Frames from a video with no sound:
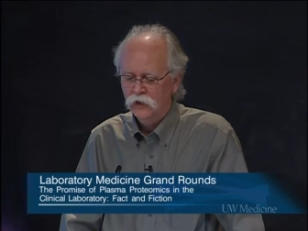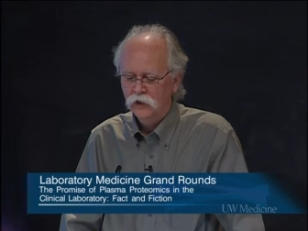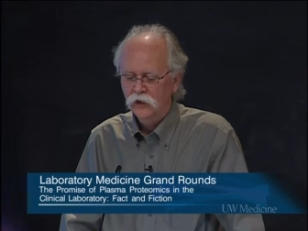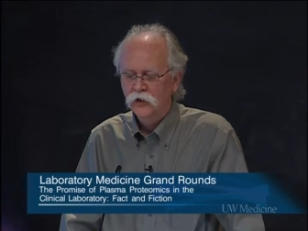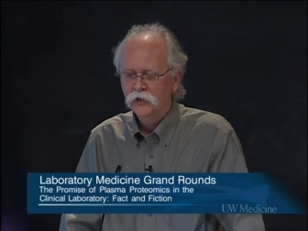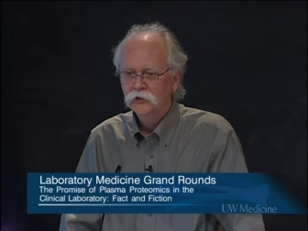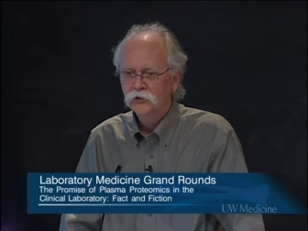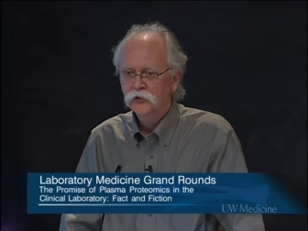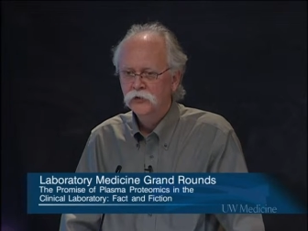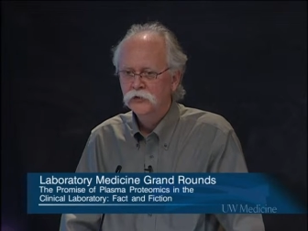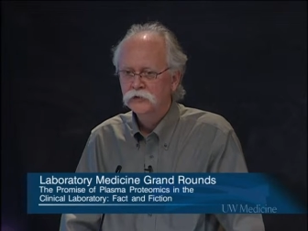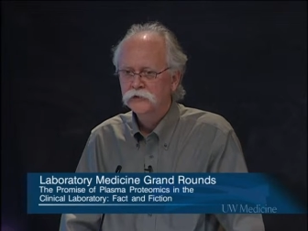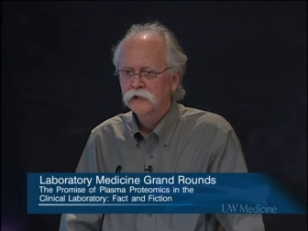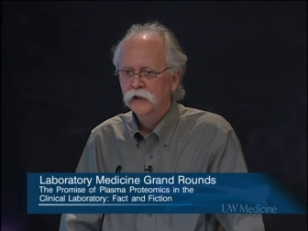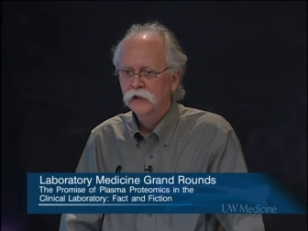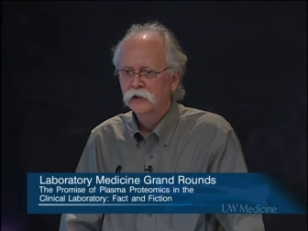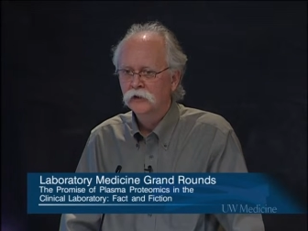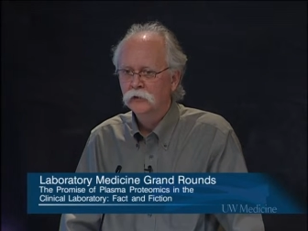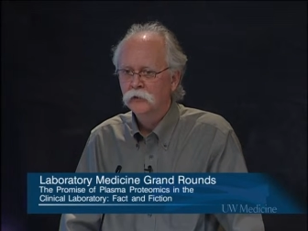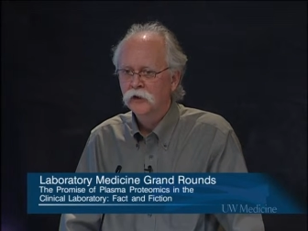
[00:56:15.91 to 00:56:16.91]
On, on your
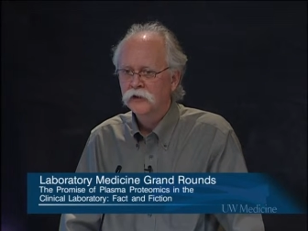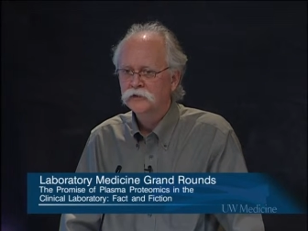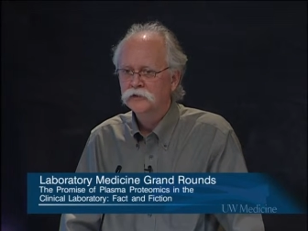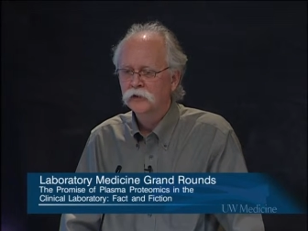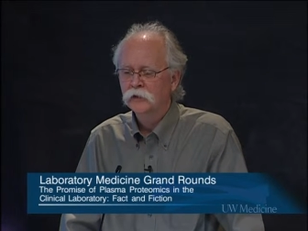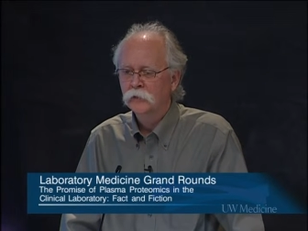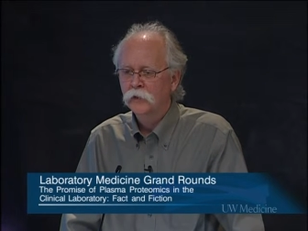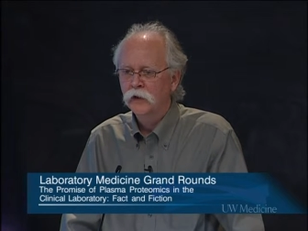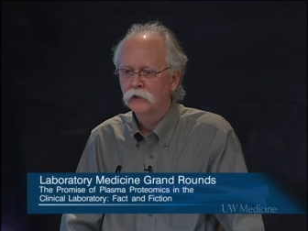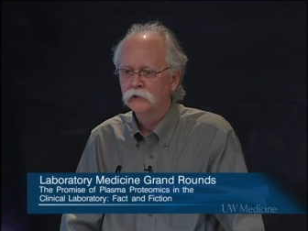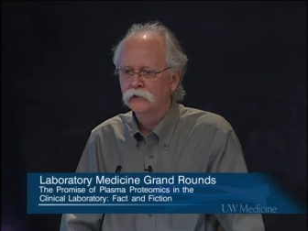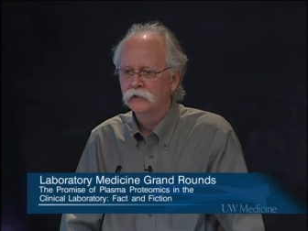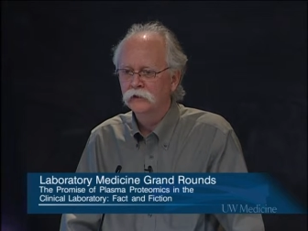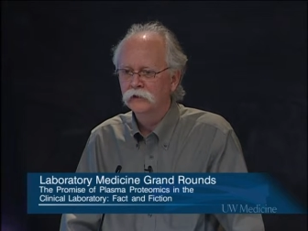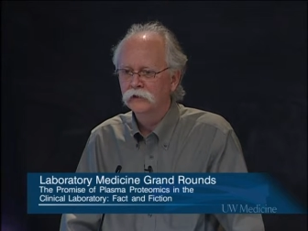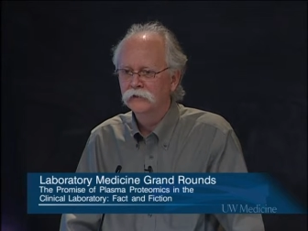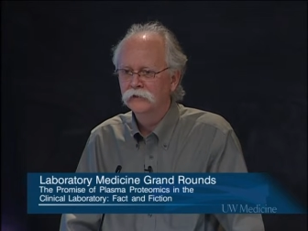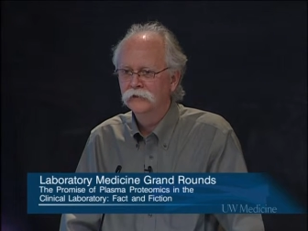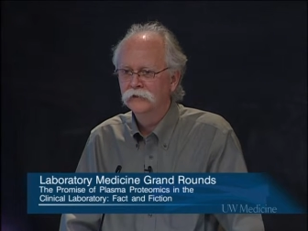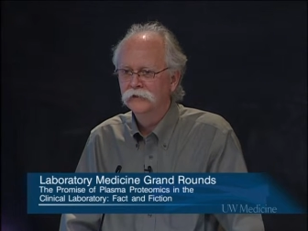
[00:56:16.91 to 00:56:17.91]
second question about
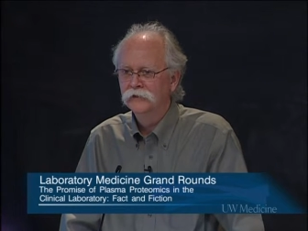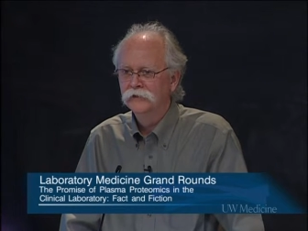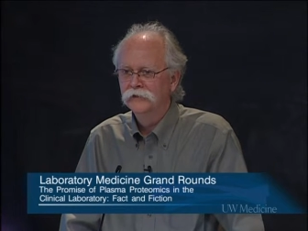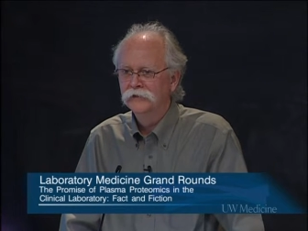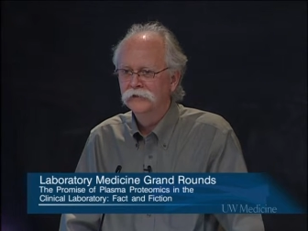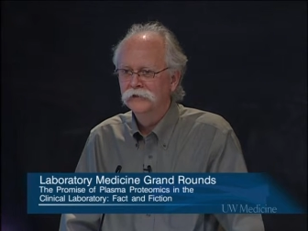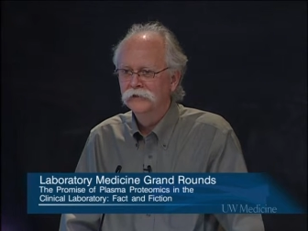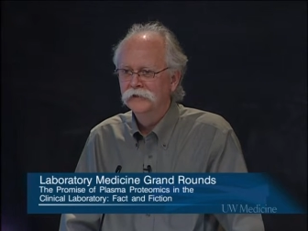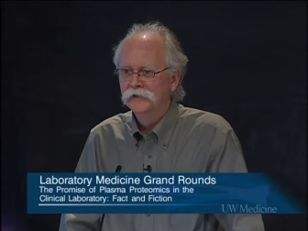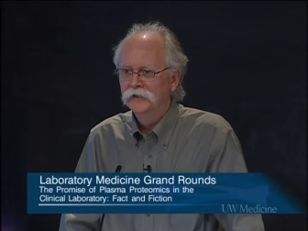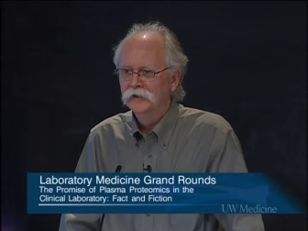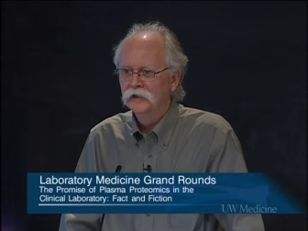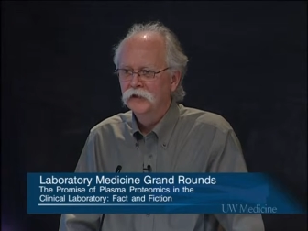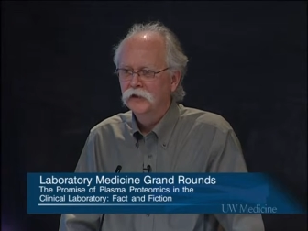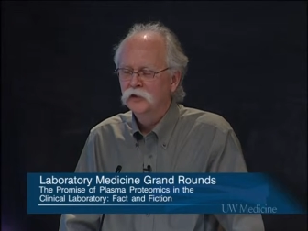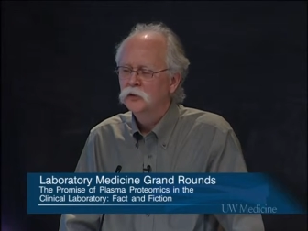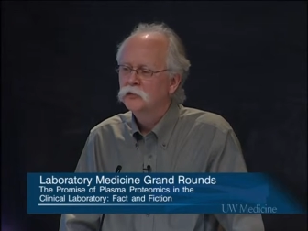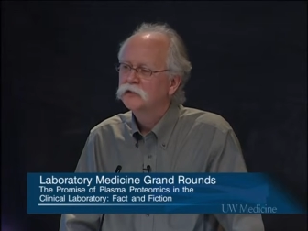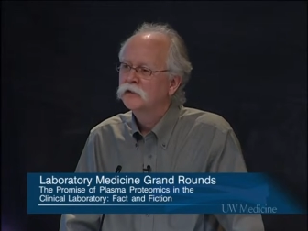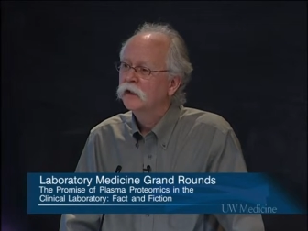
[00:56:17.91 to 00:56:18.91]
uh,
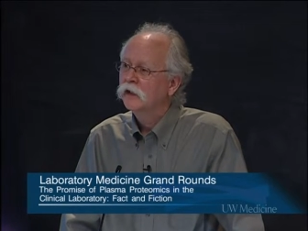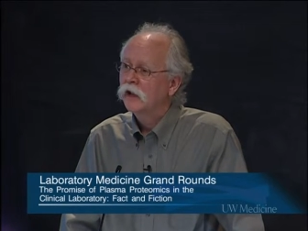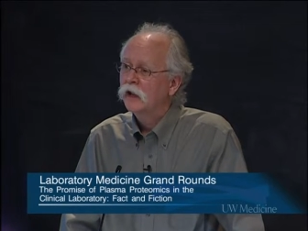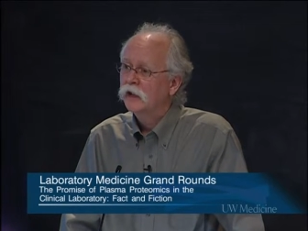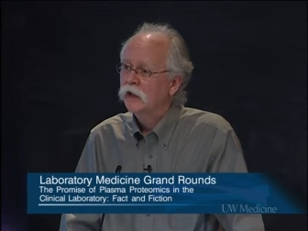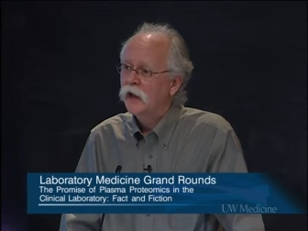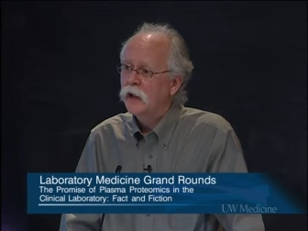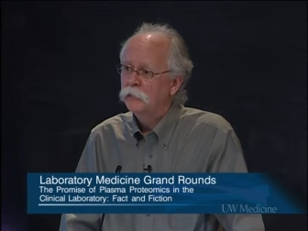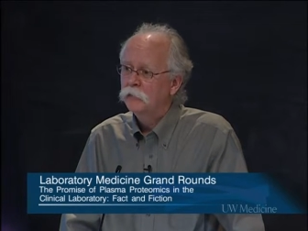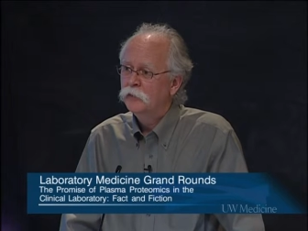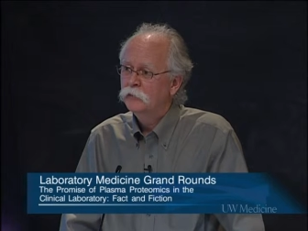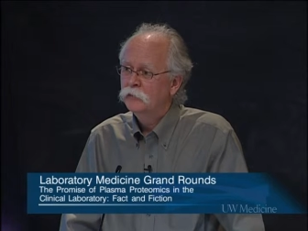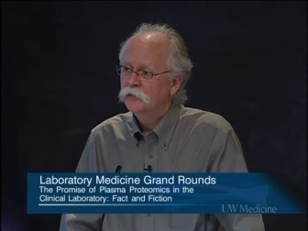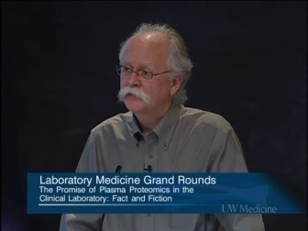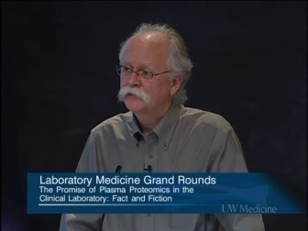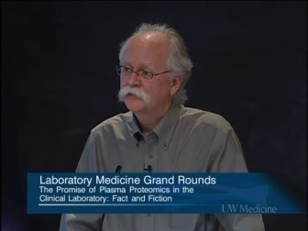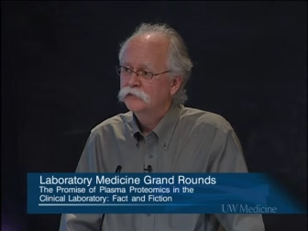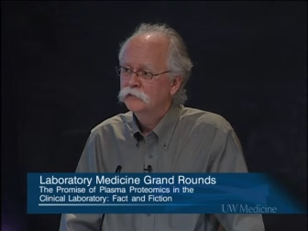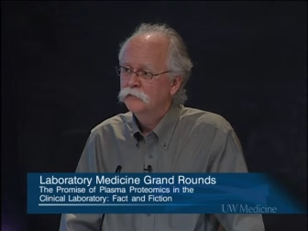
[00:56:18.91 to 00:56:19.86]
using like aptamers,